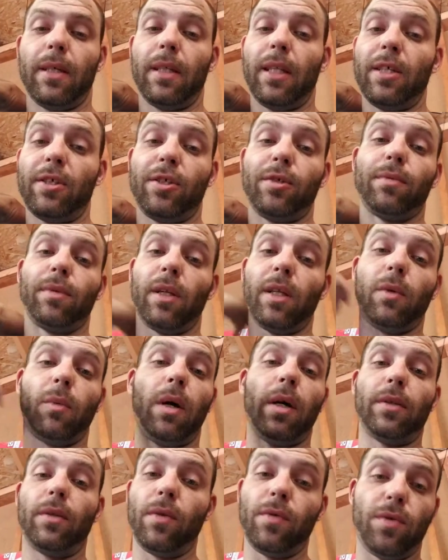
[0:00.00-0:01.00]
Unless you really
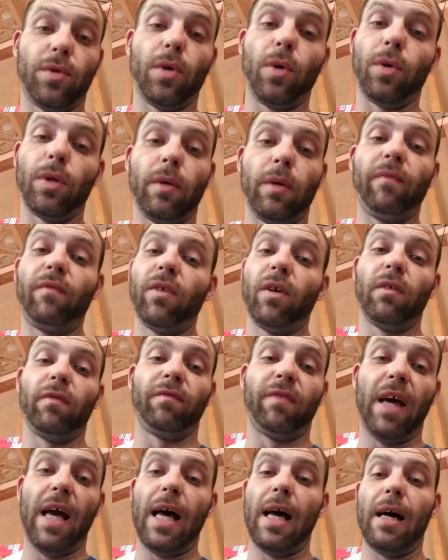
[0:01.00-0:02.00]
want those sodium filled
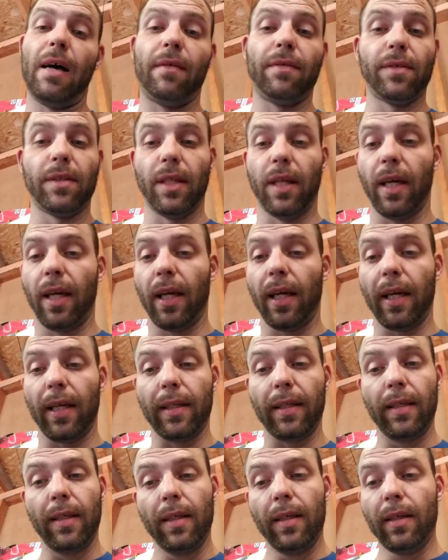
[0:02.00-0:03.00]
valves
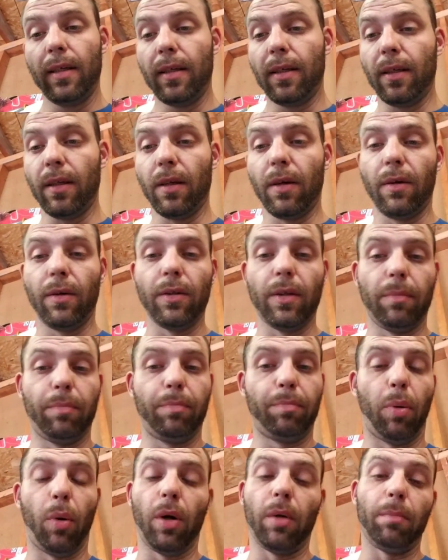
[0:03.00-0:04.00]
and, you know, the
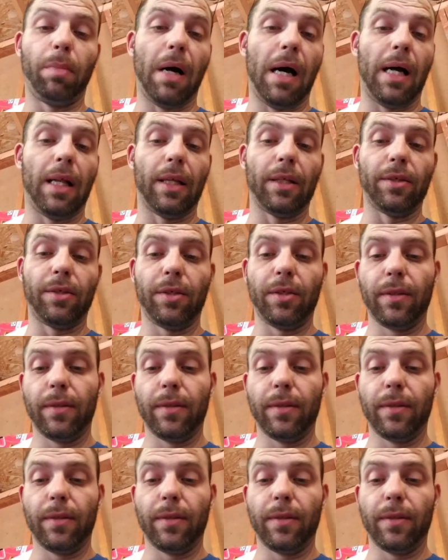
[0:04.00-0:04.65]
port and polish.